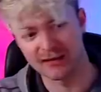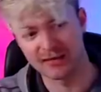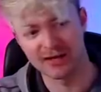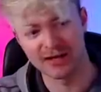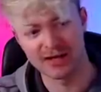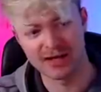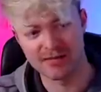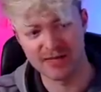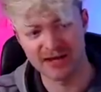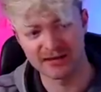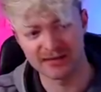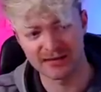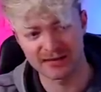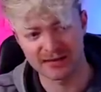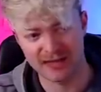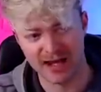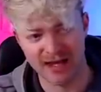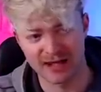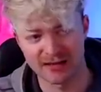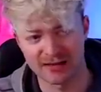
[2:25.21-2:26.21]
I'm gonna mate this
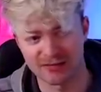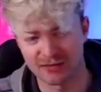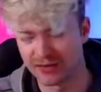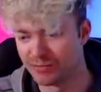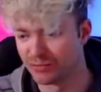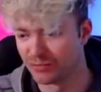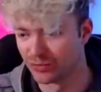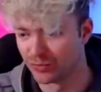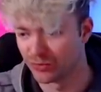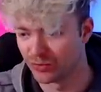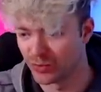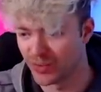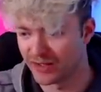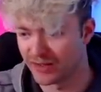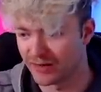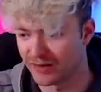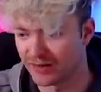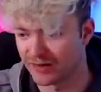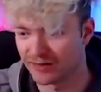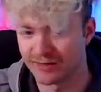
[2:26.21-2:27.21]
guy in a really brutal
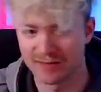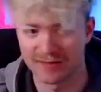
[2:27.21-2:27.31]
way here.